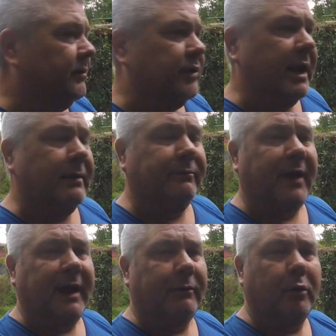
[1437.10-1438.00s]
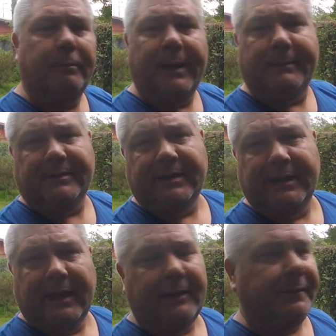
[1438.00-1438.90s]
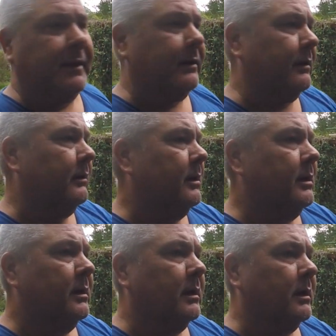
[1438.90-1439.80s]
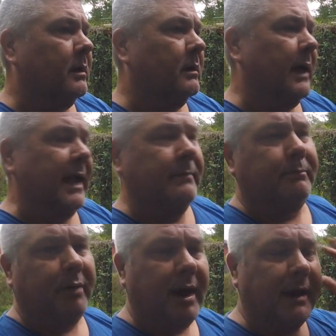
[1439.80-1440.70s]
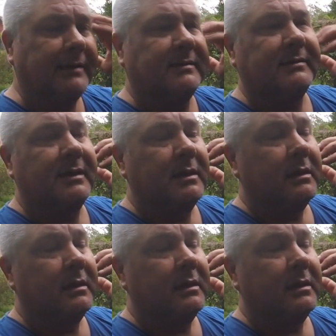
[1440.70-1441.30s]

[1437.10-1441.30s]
Jacob Viral, Papa T out there, Hayden Price,